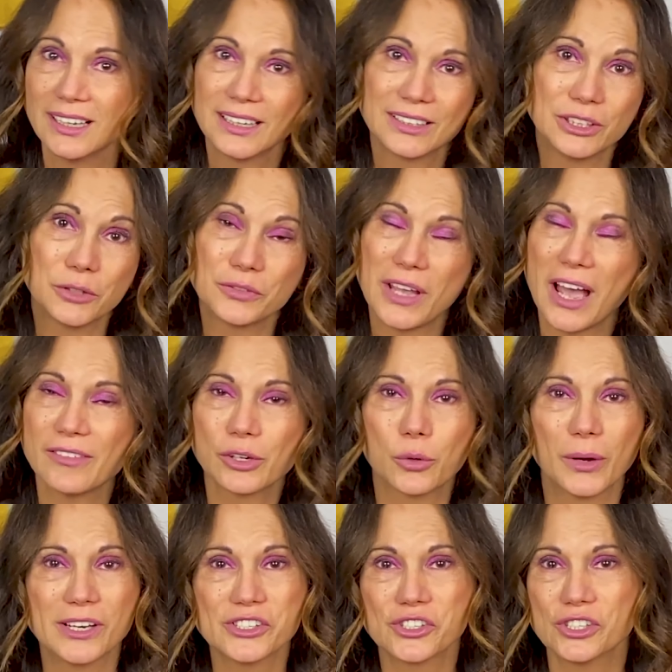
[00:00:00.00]
you know, if you have a
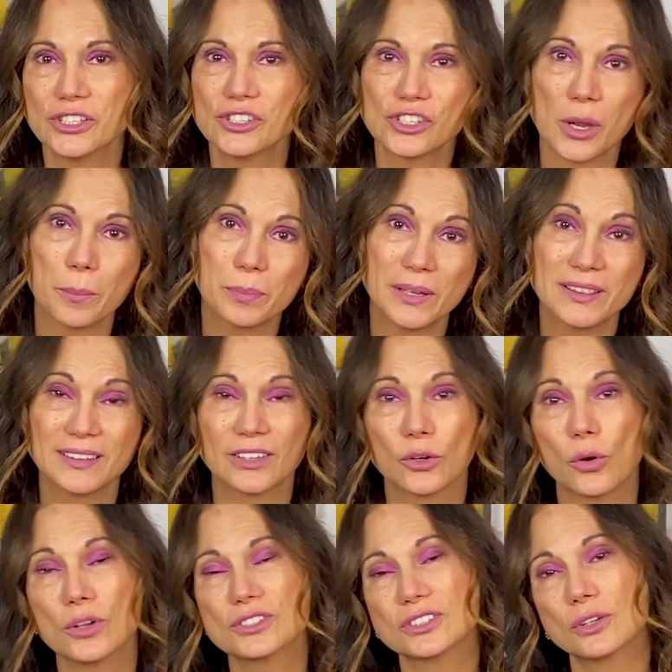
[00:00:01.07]
question, jump in there.
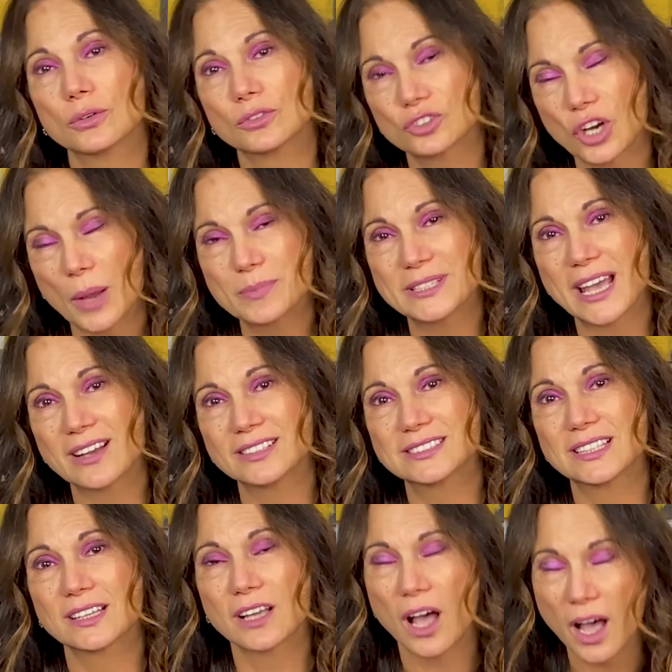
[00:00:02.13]
Also drop down
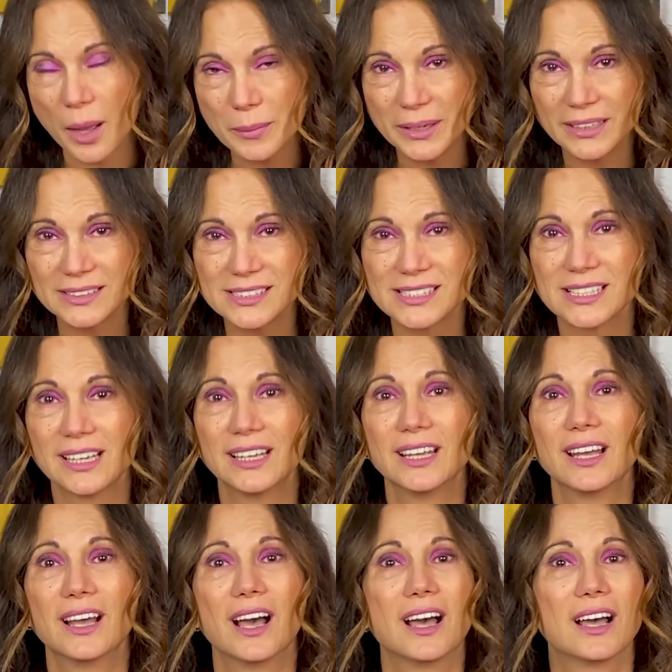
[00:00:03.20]
into the comments,
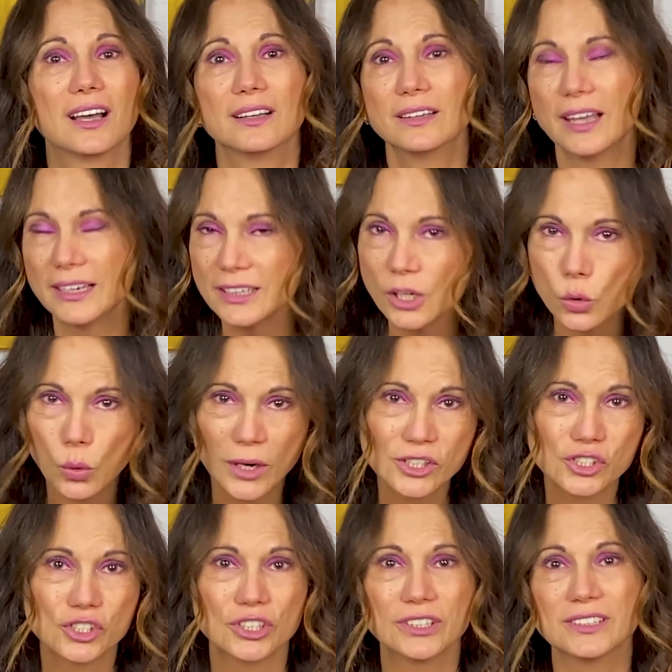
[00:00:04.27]
uh, any
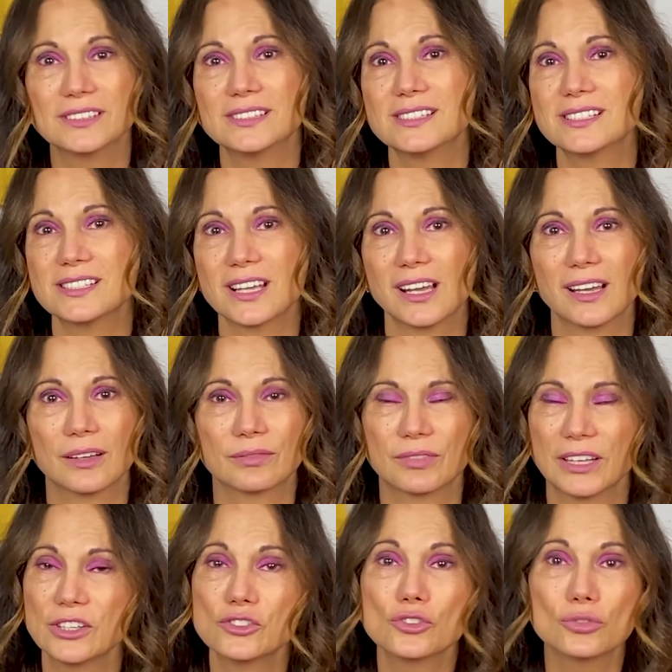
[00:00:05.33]
questions, uh,
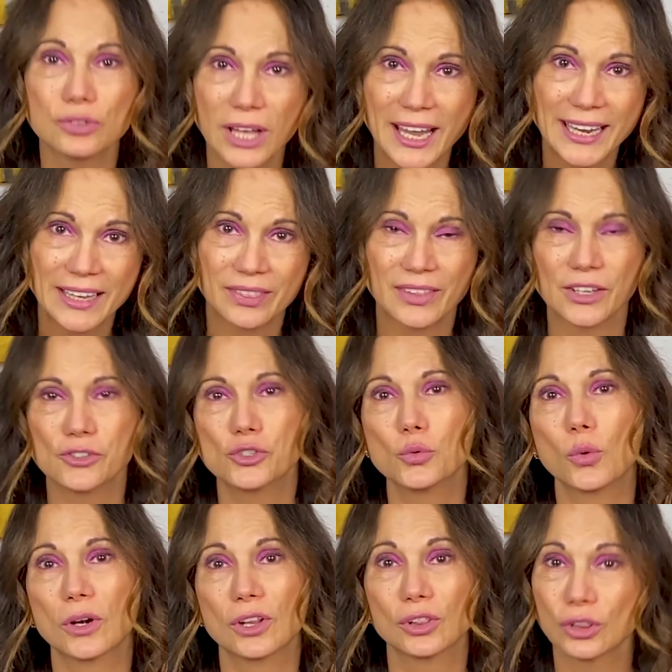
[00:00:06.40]
things you like, things you
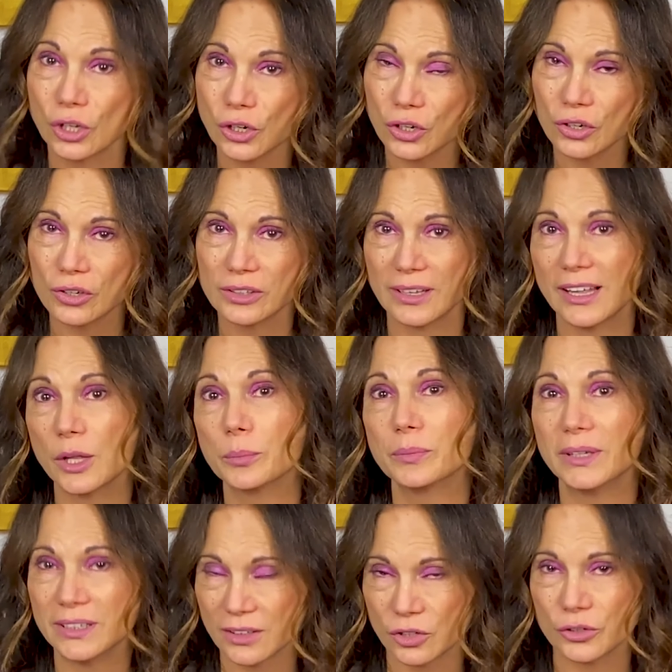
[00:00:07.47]
want to learn, help
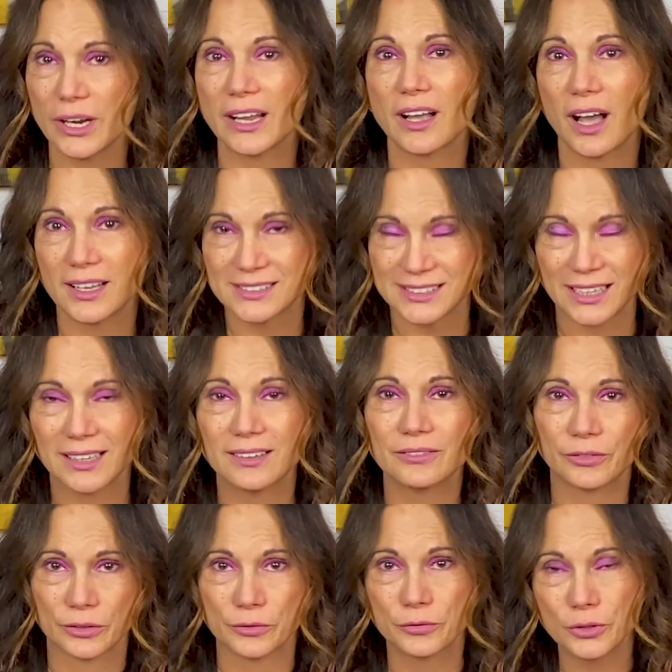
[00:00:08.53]
me to create content
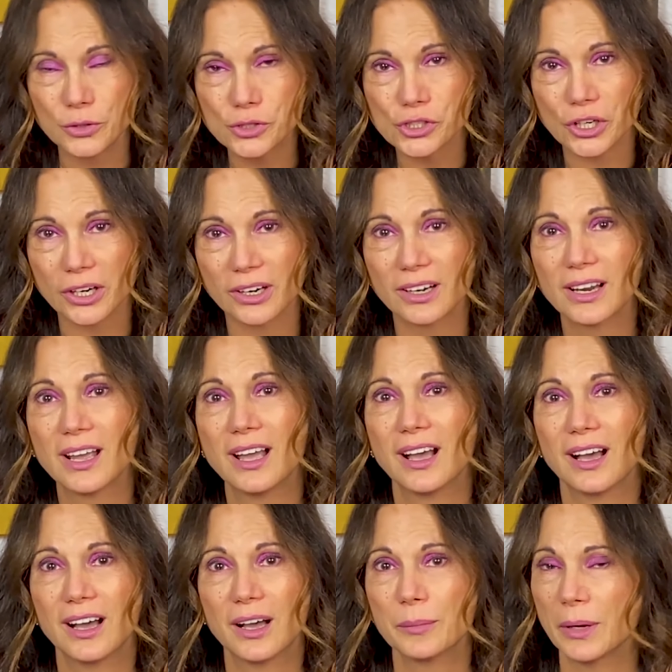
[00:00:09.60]
for the future.
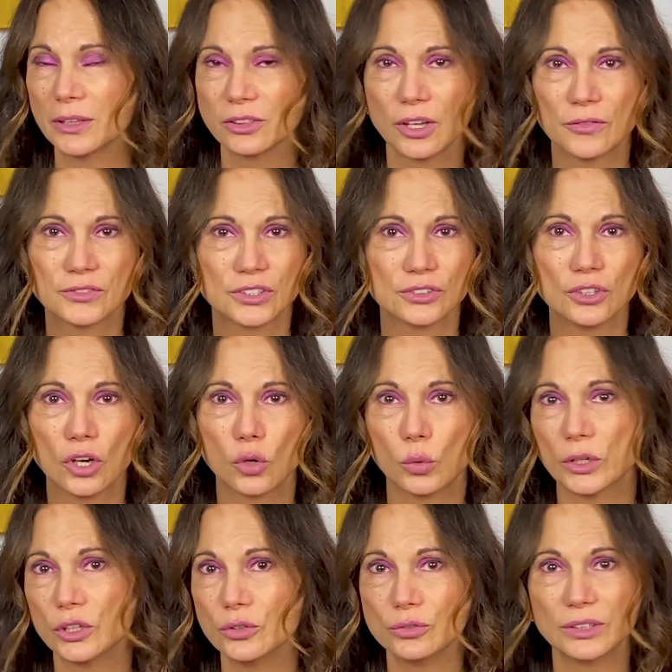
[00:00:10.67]
Um, I'd love to know
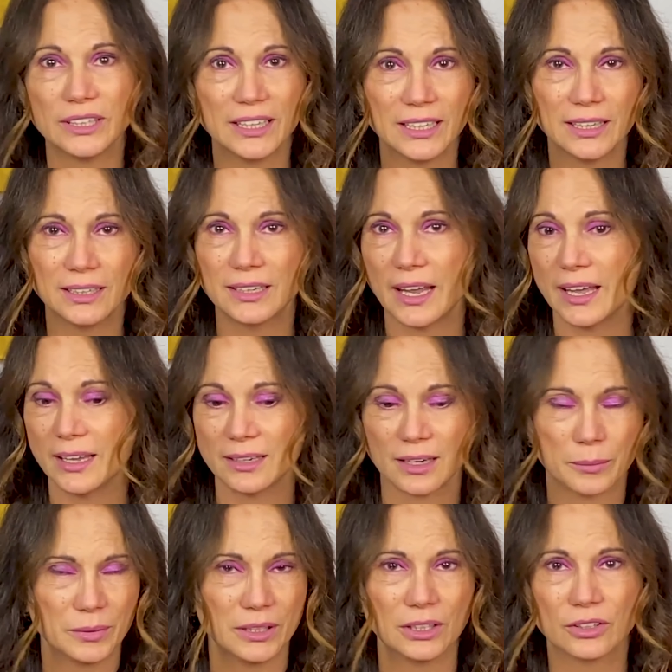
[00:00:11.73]
what you need, and
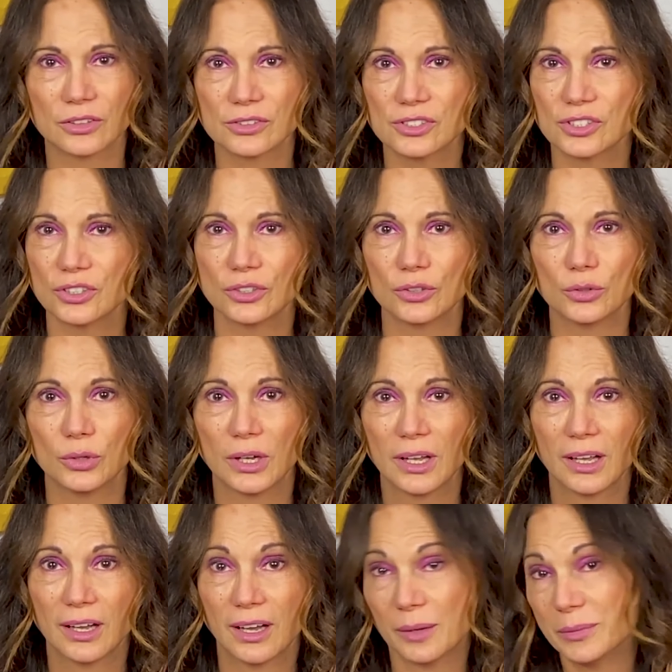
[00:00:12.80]
I'm here to
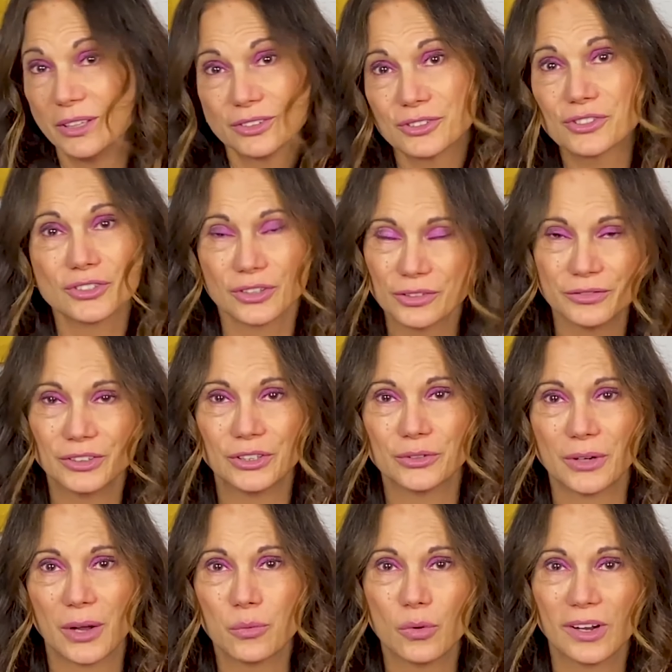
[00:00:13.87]
I'm here to serve you.
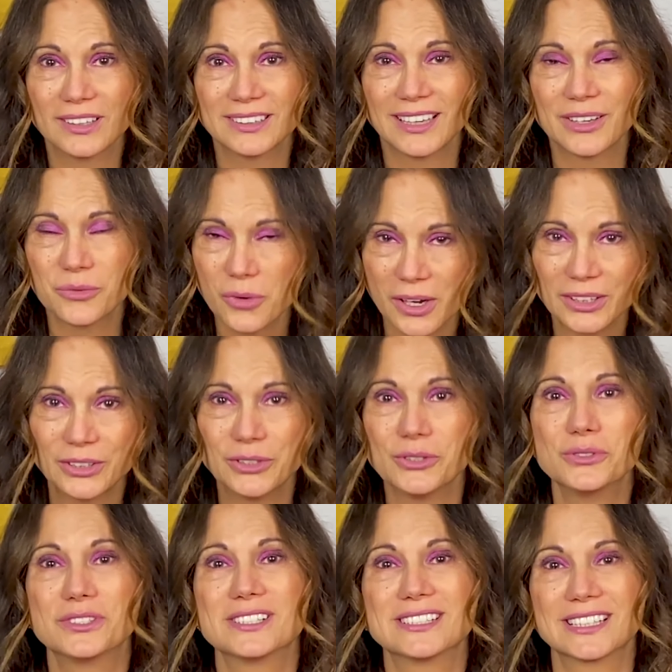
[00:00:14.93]
I want I want
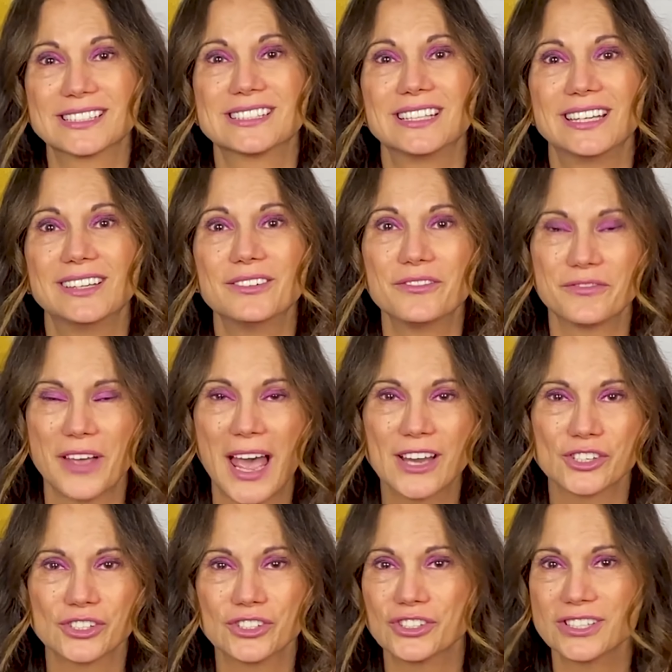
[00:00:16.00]
you to succeed in
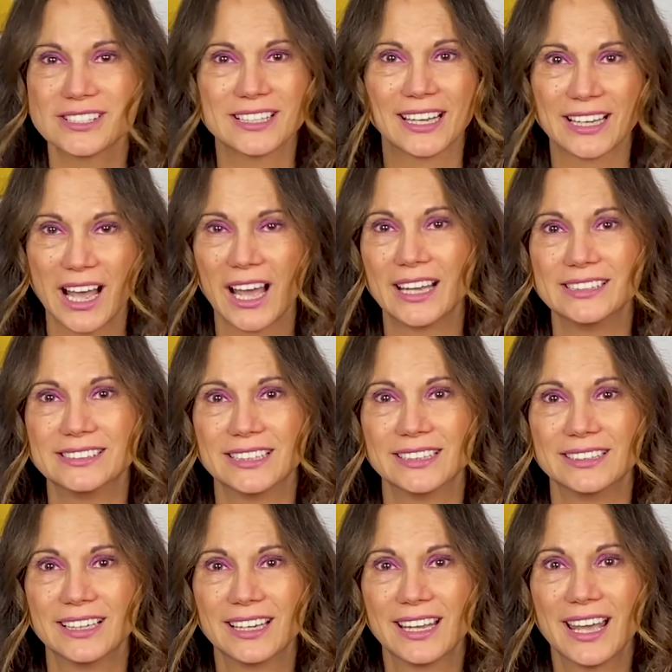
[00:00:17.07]
fashion just like I
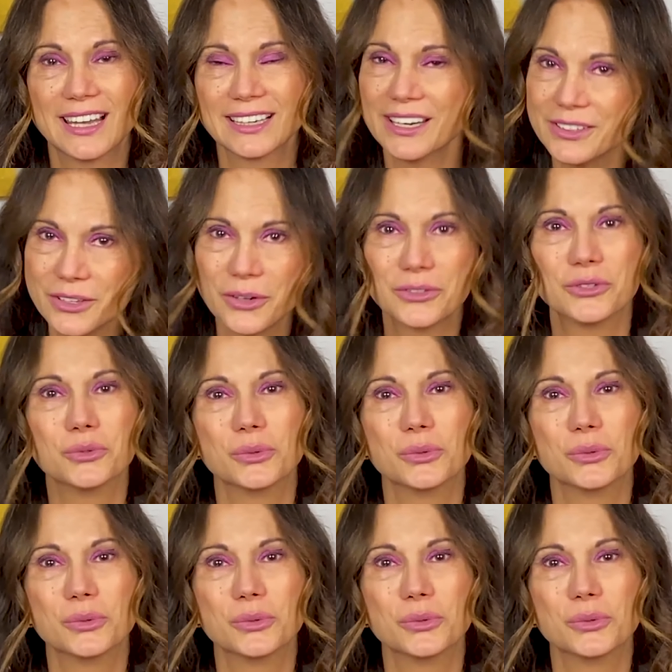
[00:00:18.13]
did, and I know you